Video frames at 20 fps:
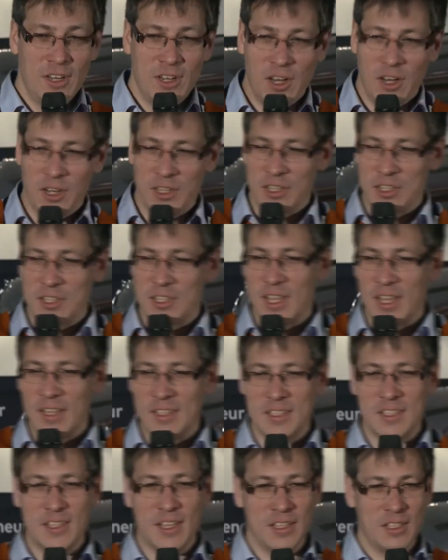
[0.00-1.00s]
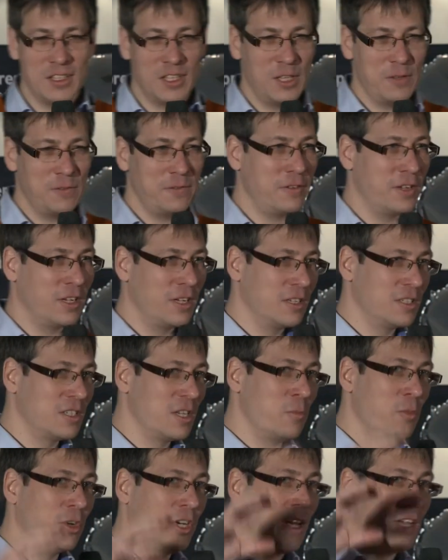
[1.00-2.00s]
understands that if
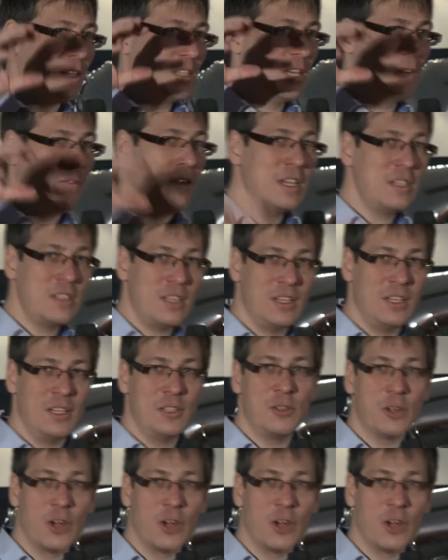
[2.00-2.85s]
somebody has invested into